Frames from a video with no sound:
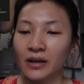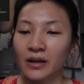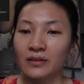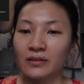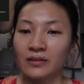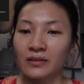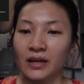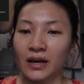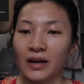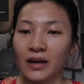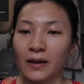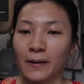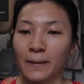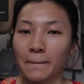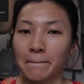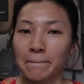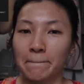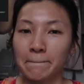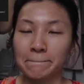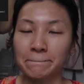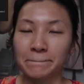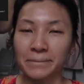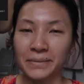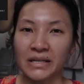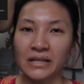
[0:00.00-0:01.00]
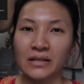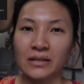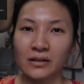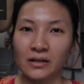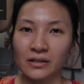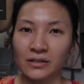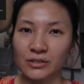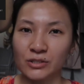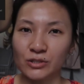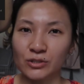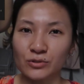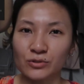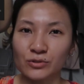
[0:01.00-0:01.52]
that being
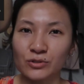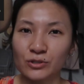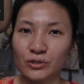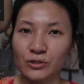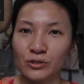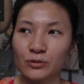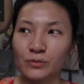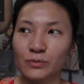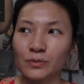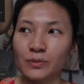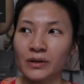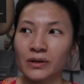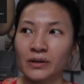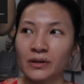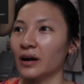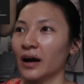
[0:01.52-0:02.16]
on YouTube,